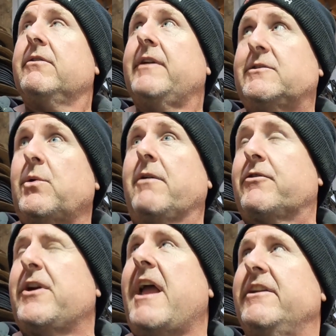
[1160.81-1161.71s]
That's what I've
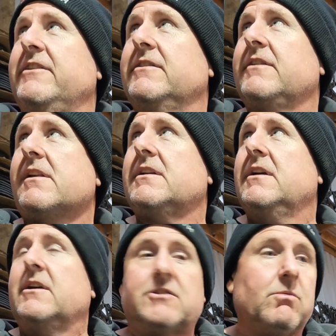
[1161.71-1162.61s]
created.
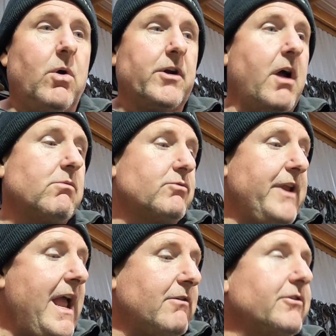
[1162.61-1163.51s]
So what I will
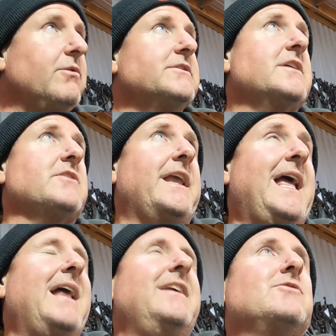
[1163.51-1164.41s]
now do is, as I
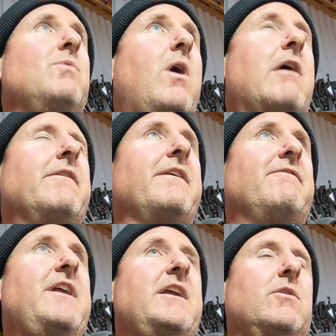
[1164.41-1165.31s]
cut each wire in the
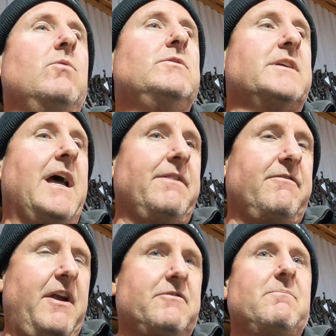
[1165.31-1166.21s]
vehicle to cut the
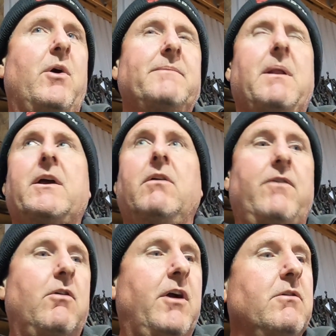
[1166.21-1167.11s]
factory body plug off,
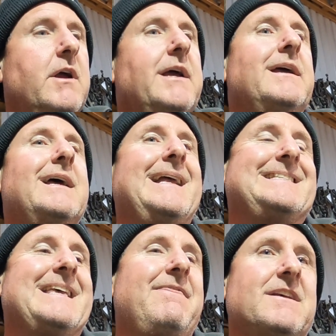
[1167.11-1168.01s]
I'll go,
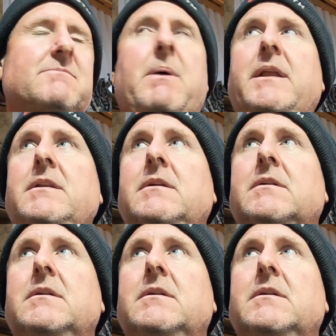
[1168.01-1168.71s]
it's in this pin.